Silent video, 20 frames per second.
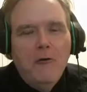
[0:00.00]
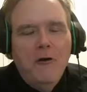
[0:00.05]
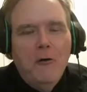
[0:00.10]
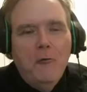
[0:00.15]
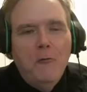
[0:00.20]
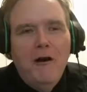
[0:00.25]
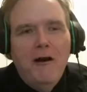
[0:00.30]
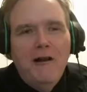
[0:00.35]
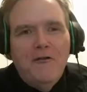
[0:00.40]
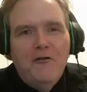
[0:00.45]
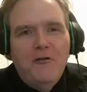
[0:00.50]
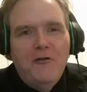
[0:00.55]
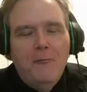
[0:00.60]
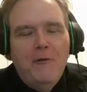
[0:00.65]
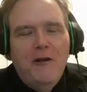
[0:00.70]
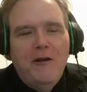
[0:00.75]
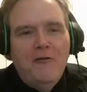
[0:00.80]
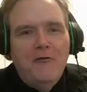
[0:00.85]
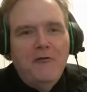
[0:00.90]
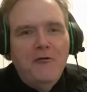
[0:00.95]
watch to
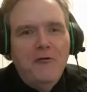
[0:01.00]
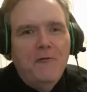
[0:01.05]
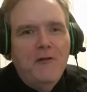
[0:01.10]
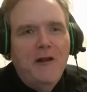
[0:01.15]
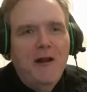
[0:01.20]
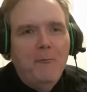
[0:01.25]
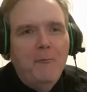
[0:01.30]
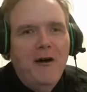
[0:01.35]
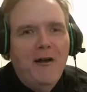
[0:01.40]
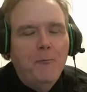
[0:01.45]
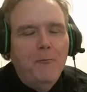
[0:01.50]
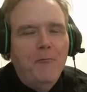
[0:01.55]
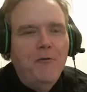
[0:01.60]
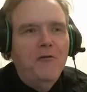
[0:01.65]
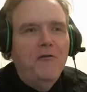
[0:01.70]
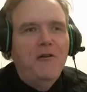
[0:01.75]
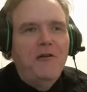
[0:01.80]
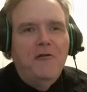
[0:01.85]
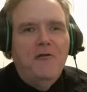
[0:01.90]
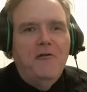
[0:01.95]
make sure that I'm not
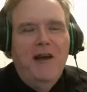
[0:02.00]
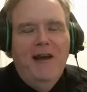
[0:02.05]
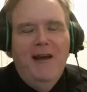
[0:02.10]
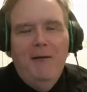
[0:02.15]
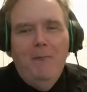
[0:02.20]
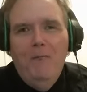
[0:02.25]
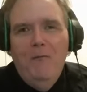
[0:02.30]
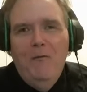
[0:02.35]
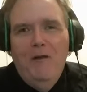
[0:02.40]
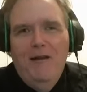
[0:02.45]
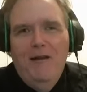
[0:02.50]
abusing your time.